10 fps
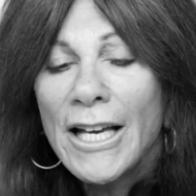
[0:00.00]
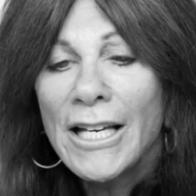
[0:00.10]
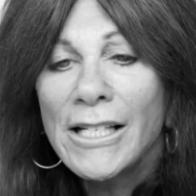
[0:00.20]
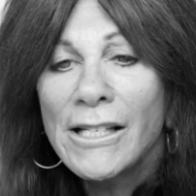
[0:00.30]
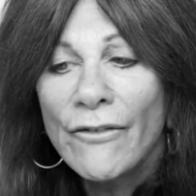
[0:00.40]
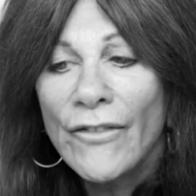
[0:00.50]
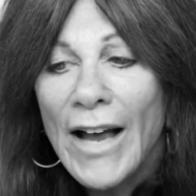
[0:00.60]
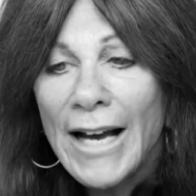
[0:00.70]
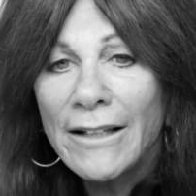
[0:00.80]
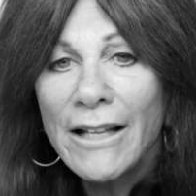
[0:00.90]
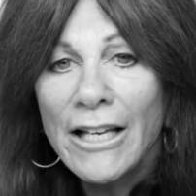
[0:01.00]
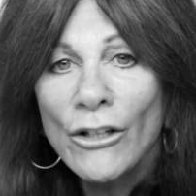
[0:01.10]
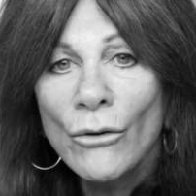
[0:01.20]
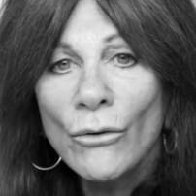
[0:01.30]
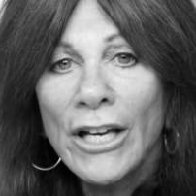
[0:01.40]
is the fact that
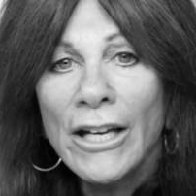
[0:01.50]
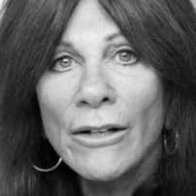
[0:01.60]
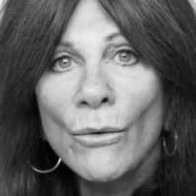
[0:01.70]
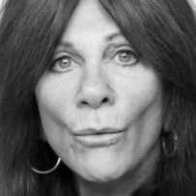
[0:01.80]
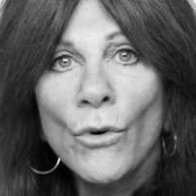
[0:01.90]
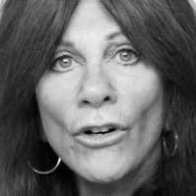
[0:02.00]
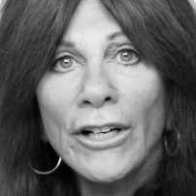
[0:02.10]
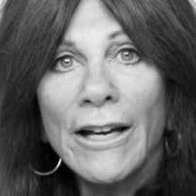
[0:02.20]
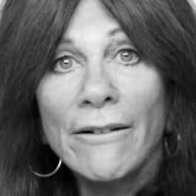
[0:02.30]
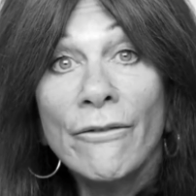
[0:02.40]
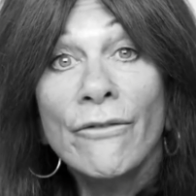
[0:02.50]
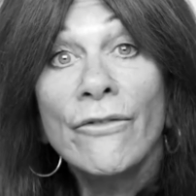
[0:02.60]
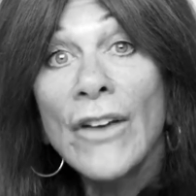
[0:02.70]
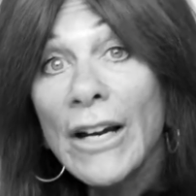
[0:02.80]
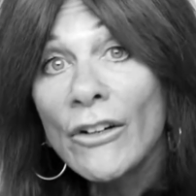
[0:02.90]
you can work at
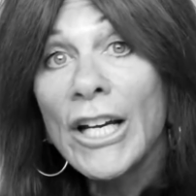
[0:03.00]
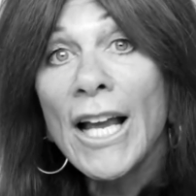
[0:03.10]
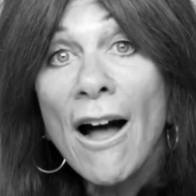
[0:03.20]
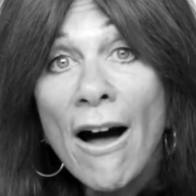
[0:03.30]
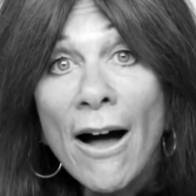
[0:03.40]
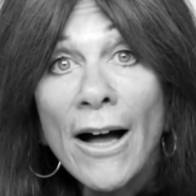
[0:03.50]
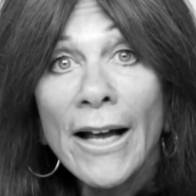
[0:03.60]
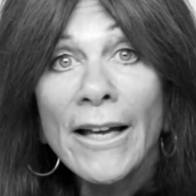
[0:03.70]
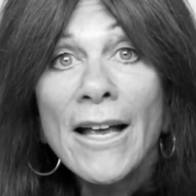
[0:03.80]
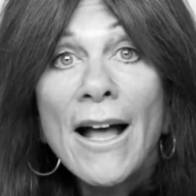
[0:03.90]
very high